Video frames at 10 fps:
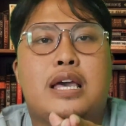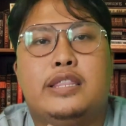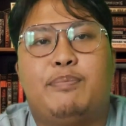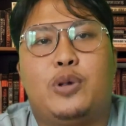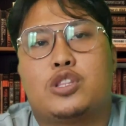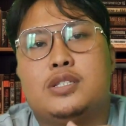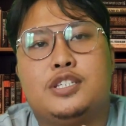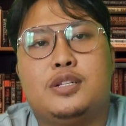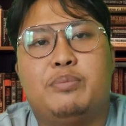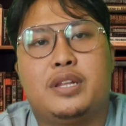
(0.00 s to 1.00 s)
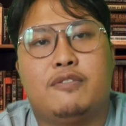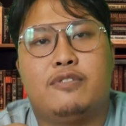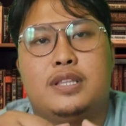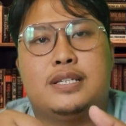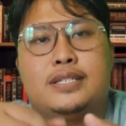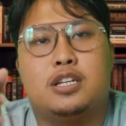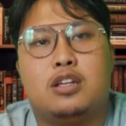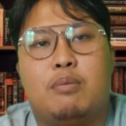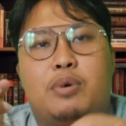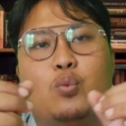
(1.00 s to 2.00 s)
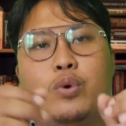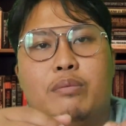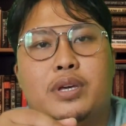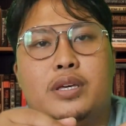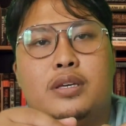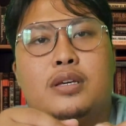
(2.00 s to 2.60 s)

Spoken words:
The potential benefit is a double win.